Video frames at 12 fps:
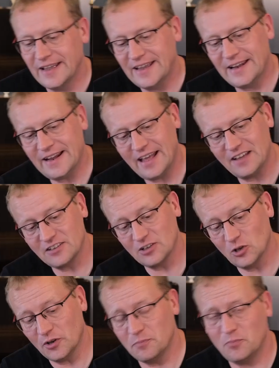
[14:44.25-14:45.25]
It has a
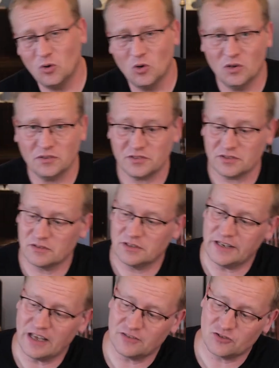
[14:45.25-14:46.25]
lot of ports. It
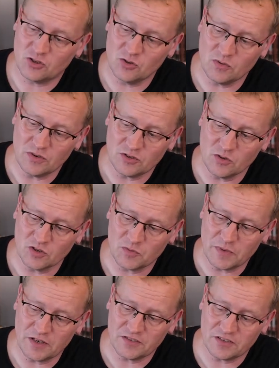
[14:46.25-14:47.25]
has 2
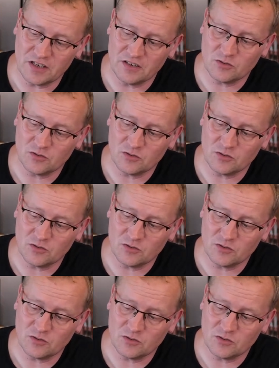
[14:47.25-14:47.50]
USB-Cs,